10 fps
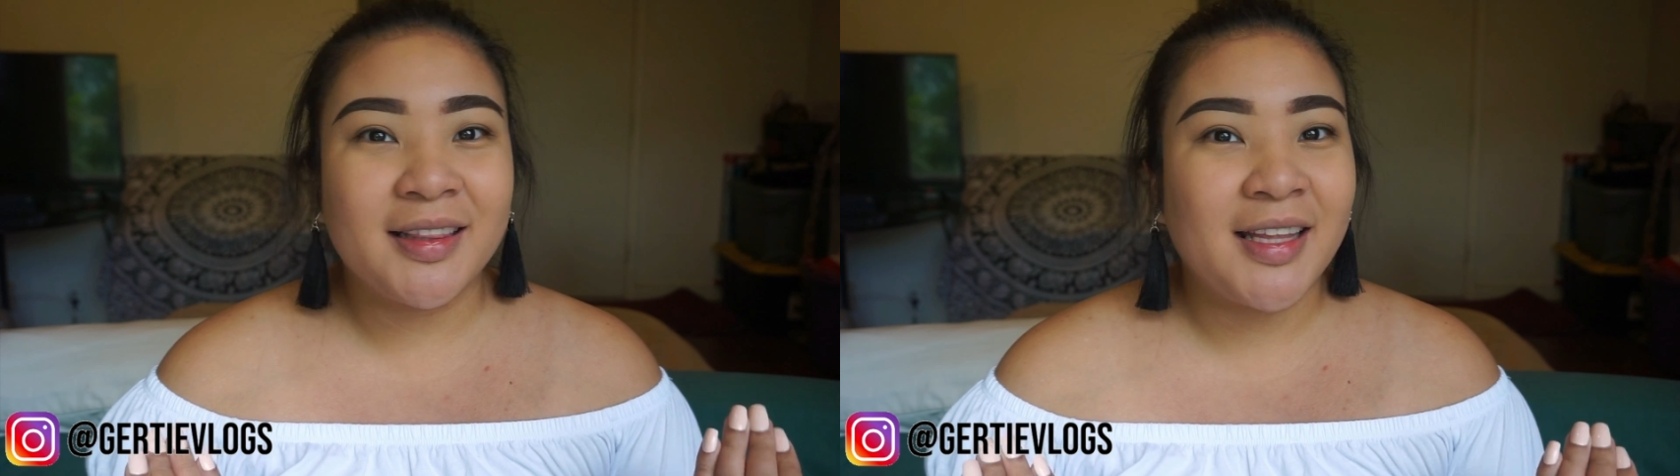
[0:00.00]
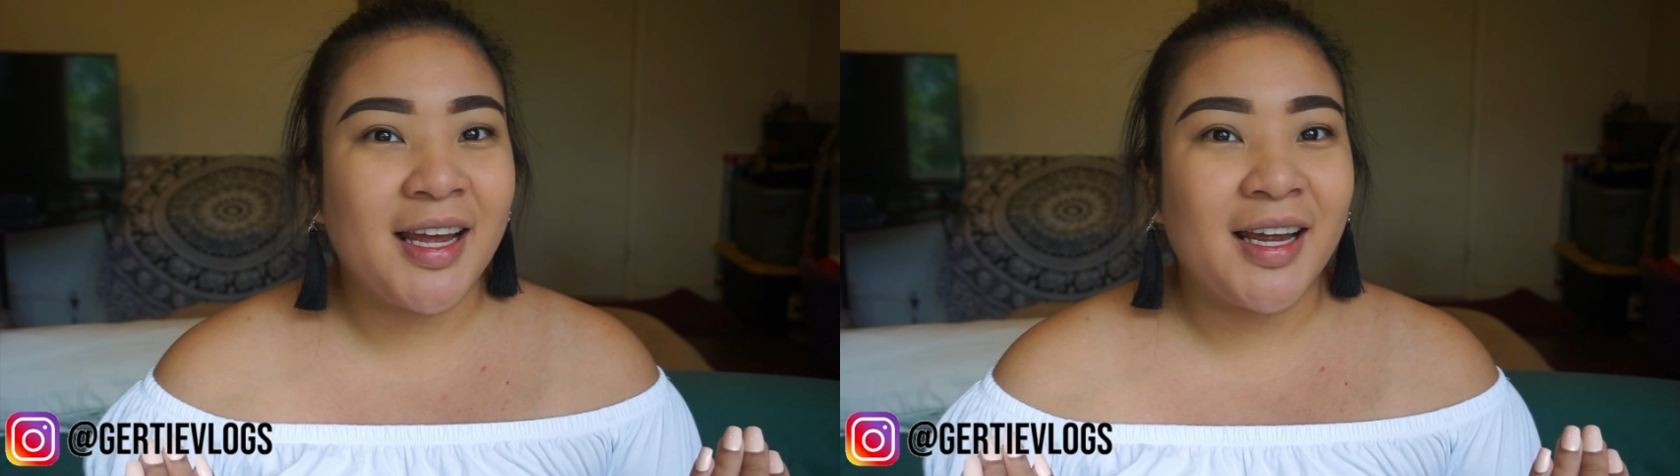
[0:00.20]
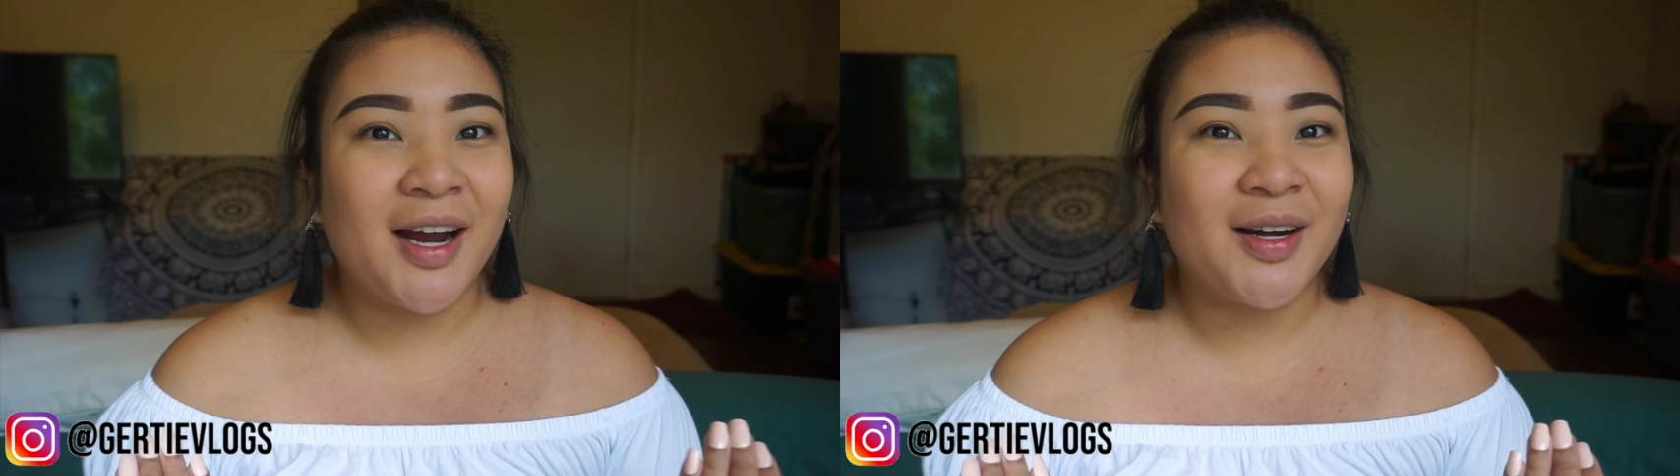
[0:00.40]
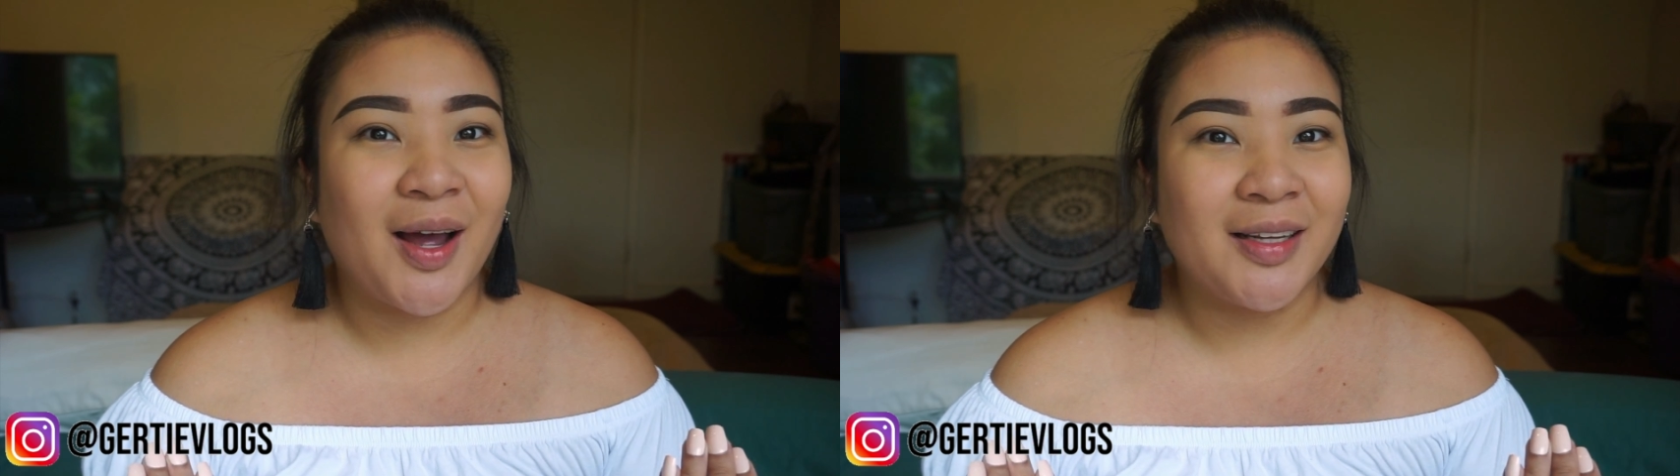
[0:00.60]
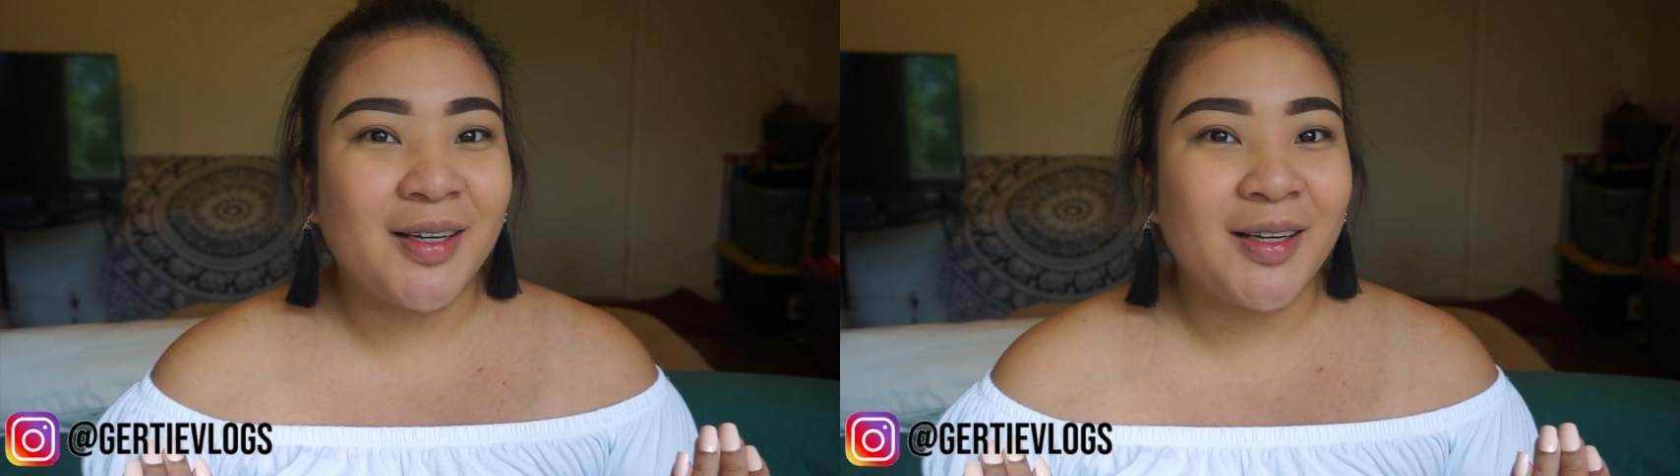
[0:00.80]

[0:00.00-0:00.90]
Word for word: They are not